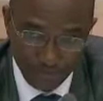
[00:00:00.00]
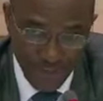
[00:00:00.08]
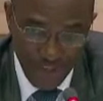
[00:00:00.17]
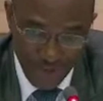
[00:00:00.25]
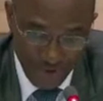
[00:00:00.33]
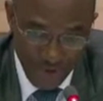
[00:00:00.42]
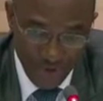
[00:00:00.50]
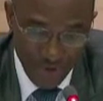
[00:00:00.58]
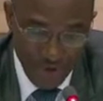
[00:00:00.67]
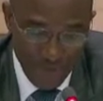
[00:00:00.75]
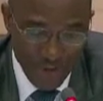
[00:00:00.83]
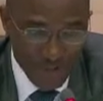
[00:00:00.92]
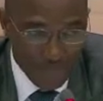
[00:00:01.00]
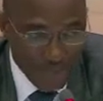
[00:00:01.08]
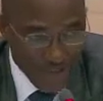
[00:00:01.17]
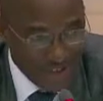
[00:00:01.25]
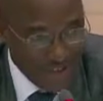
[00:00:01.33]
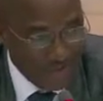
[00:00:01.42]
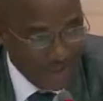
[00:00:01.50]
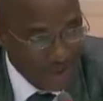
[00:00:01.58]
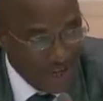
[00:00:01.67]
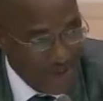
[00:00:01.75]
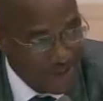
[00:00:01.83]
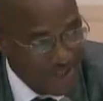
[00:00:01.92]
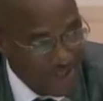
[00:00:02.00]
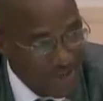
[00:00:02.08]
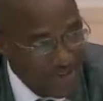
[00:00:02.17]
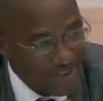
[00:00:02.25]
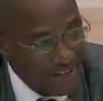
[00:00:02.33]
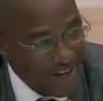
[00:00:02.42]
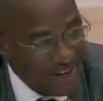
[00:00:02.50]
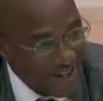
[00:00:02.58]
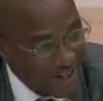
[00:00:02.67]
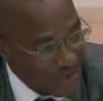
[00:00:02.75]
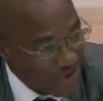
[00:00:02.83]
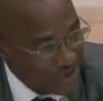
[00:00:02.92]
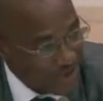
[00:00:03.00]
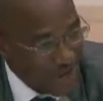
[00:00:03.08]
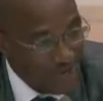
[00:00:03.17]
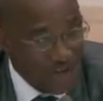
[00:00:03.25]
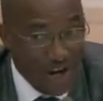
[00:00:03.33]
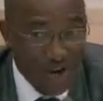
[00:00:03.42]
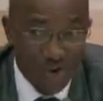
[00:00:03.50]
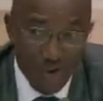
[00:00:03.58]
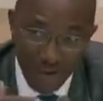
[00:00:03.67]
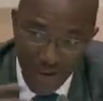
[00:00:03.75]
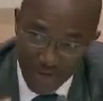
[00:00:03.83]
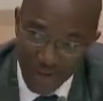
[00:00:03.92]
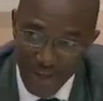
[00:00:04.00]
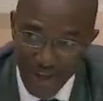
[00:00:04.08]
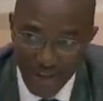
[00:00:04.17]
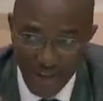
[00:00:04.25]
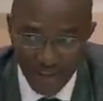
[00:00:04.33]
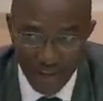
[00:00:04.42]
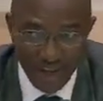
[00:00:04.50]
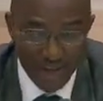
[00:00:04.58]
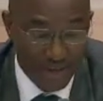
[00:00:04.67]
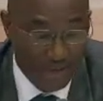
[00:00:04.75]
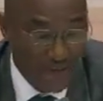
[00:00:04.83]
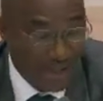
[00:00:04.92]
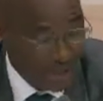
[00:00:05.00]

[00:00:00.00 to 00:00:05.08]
then with respect to the 2030 agenda. But I think there's a need